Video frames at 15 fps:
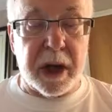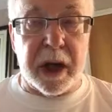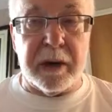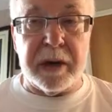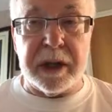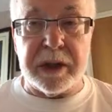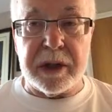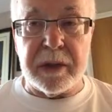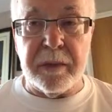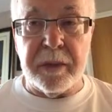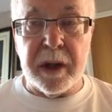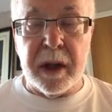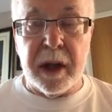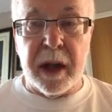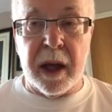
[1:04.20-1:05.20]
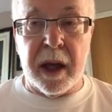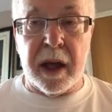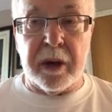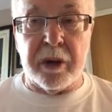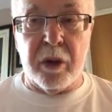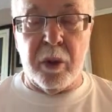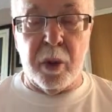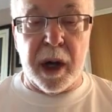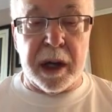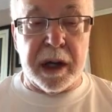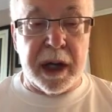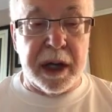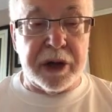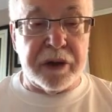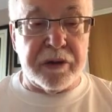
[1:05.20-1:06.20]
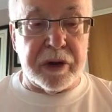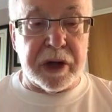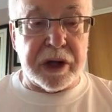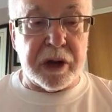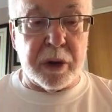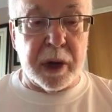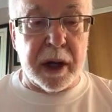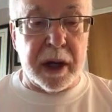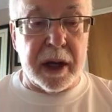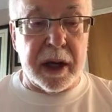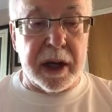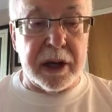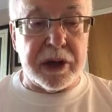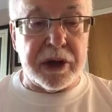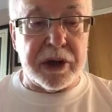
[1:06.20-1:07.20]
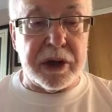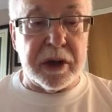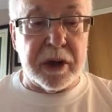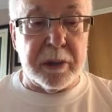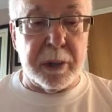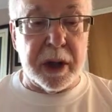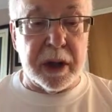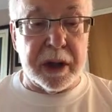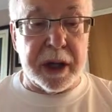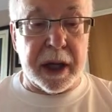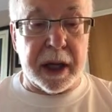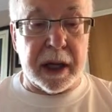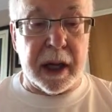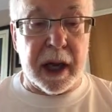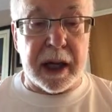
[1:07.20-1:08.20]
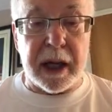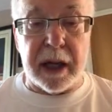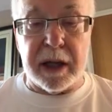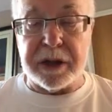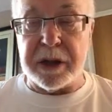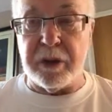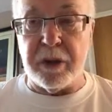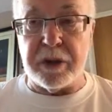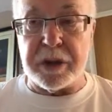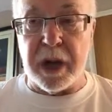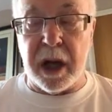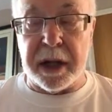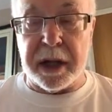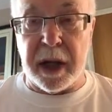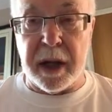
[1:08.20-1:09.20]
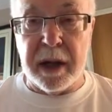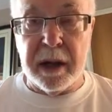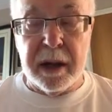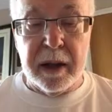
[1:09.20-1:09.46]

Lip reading: Aires, and on one edge of the square is the building La Casa Rosada,